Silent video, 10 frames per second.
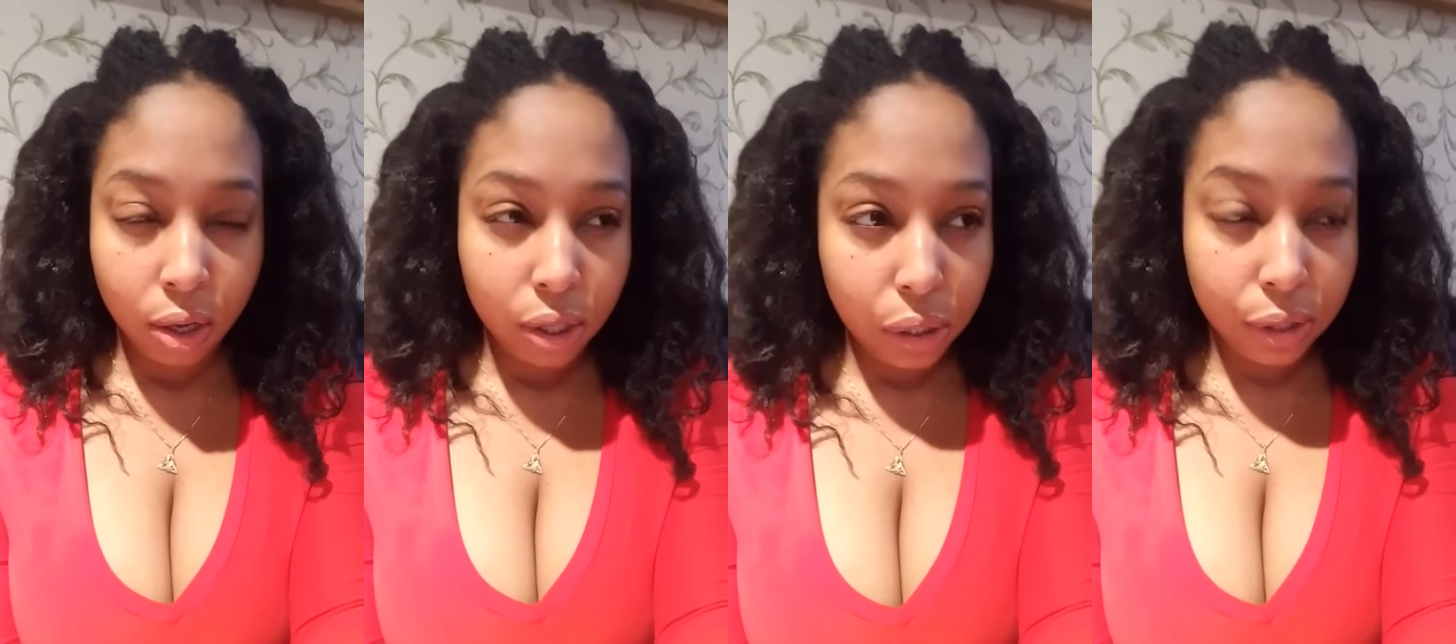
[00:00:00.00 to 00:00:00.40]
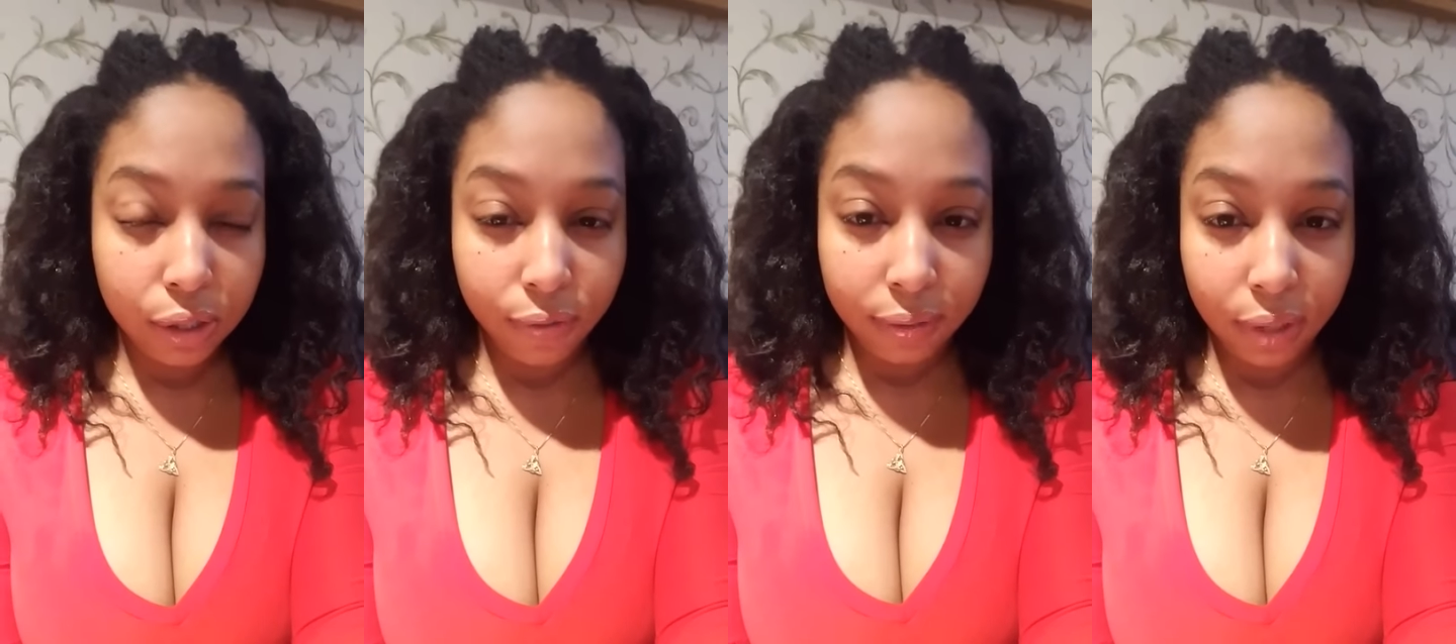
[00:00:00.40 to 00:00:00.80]

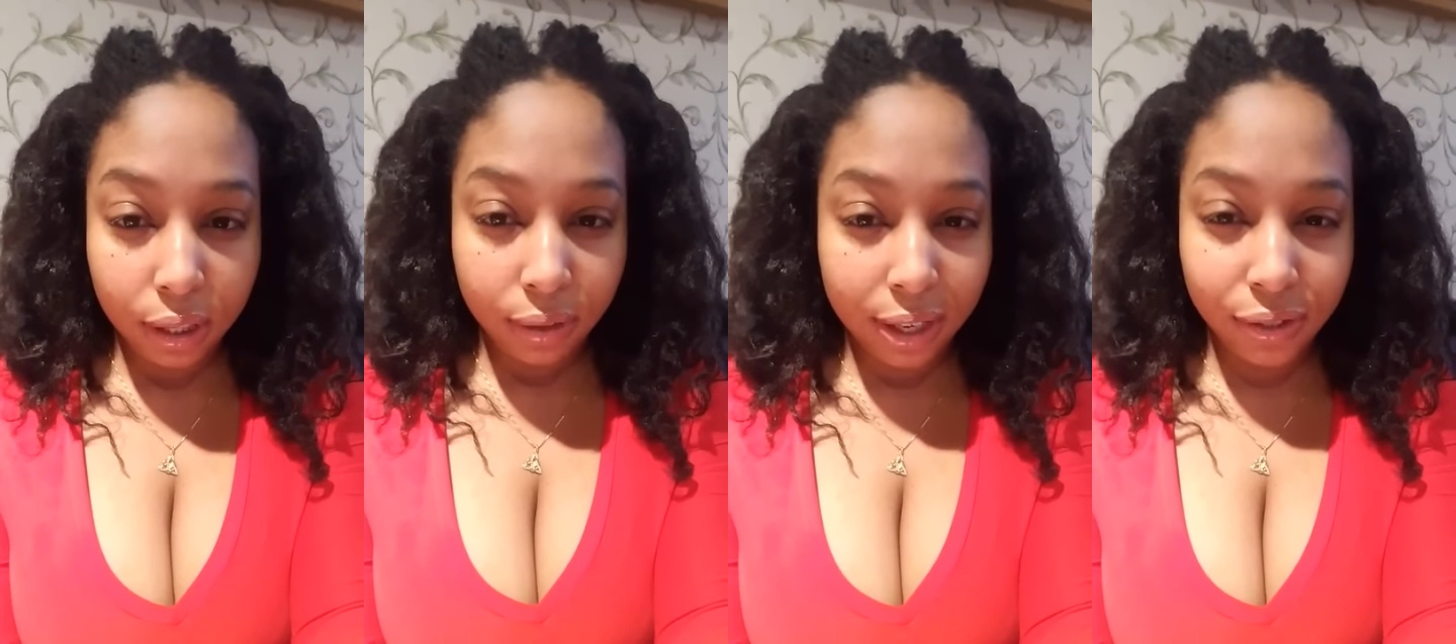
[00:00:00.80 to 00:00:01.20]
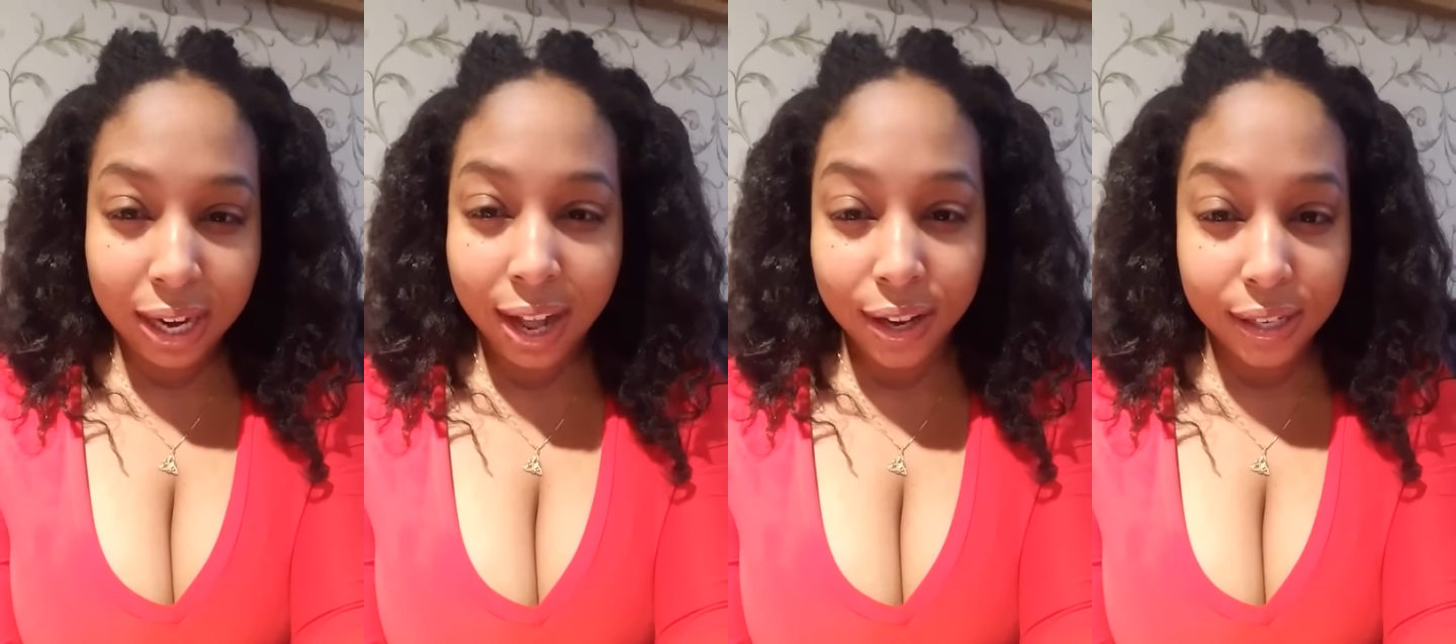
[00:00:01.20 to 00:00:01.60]
$250,
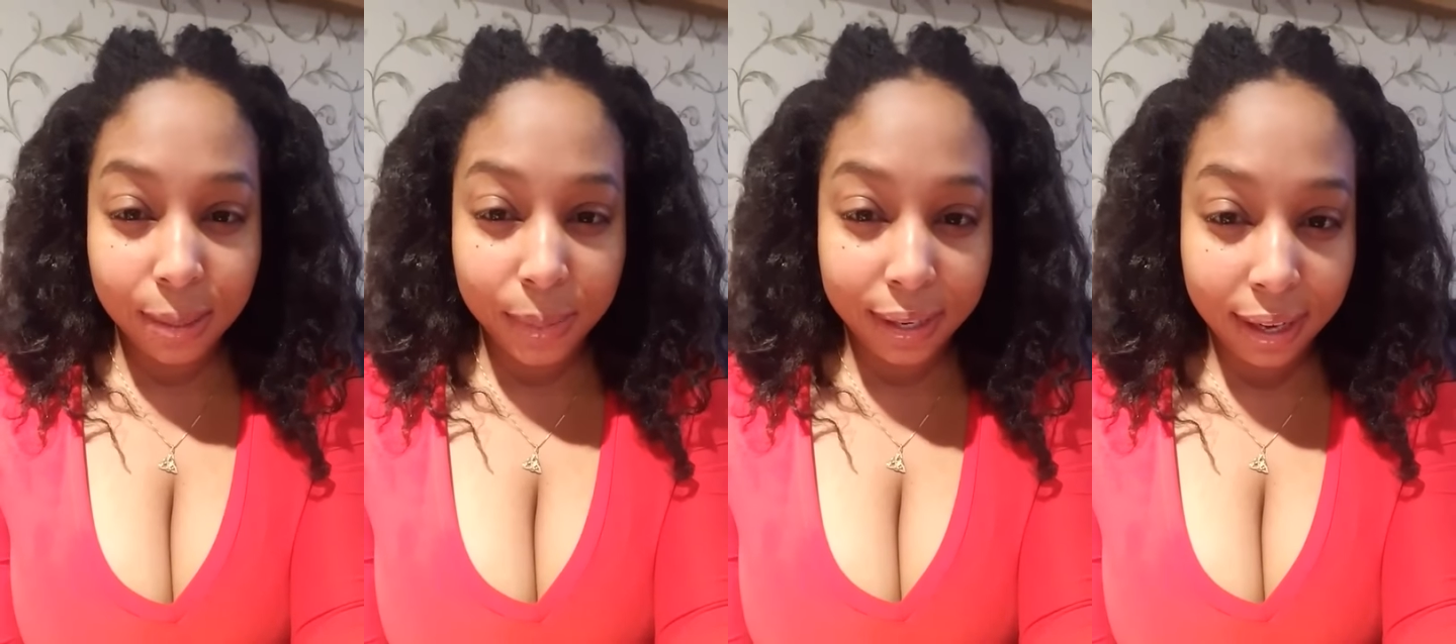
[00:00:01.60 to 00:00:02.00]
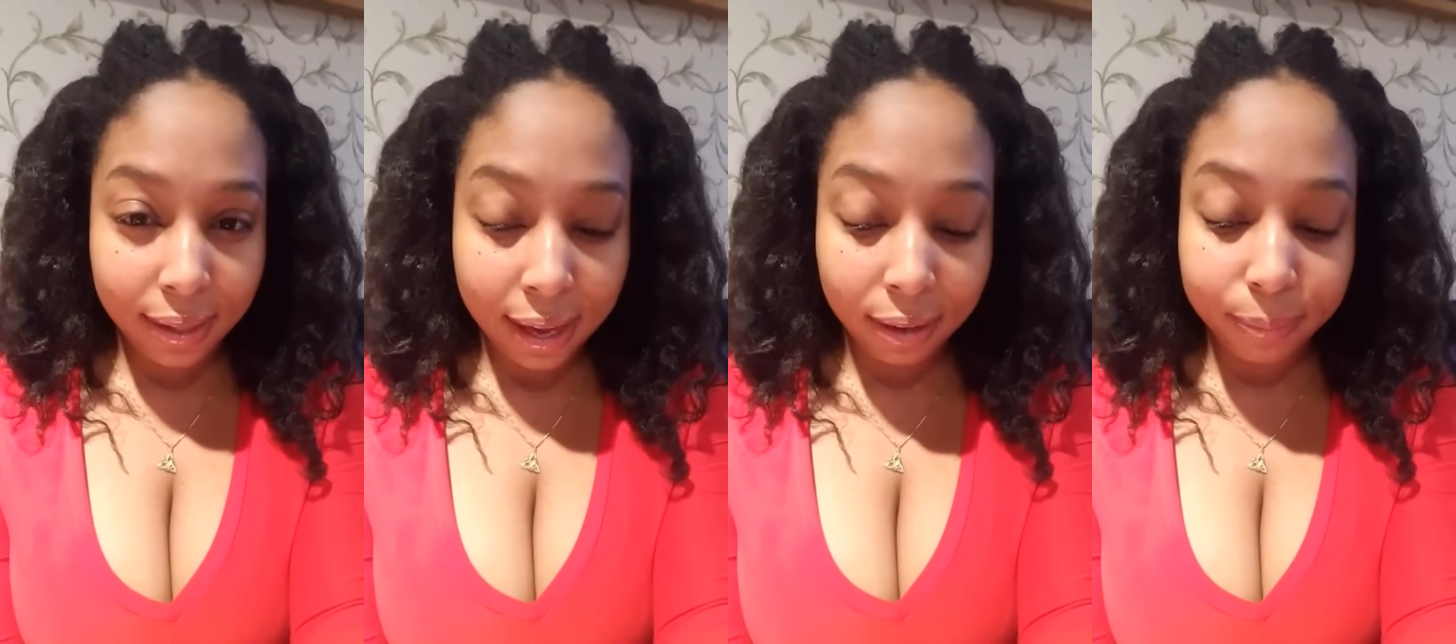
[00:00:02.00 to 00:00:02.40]
$300, something like
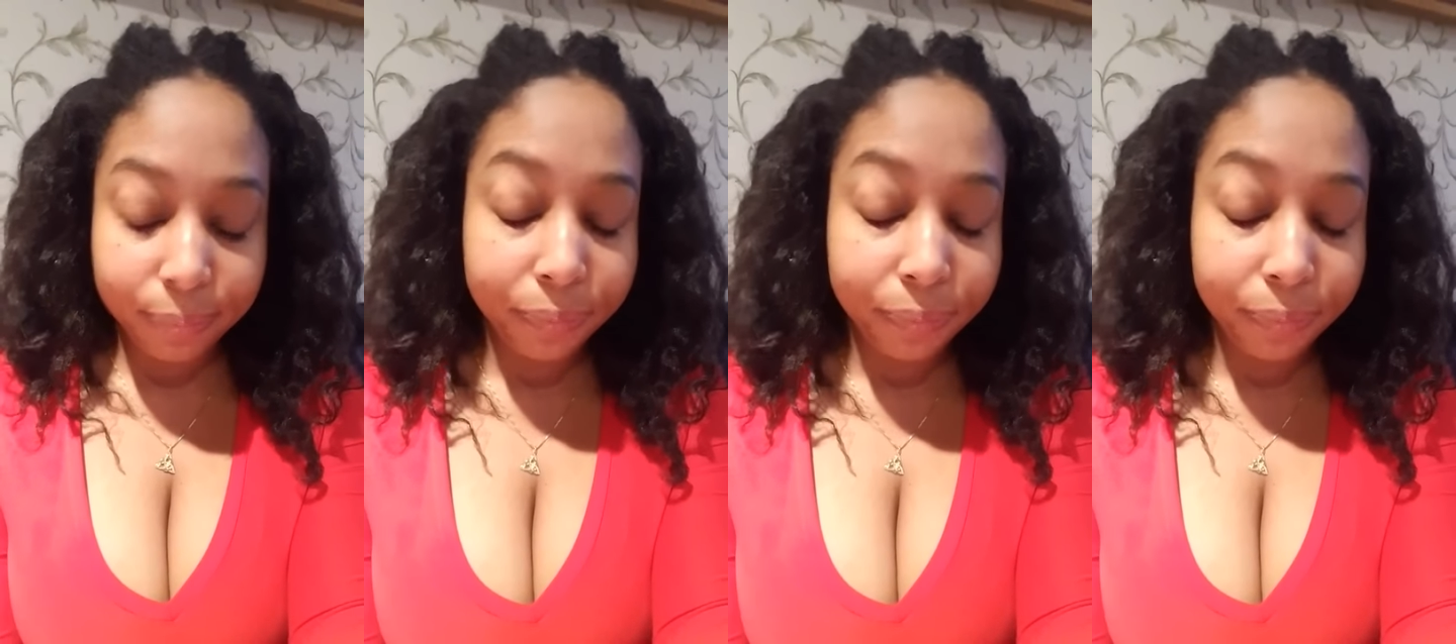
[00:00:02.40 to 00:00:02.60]
that.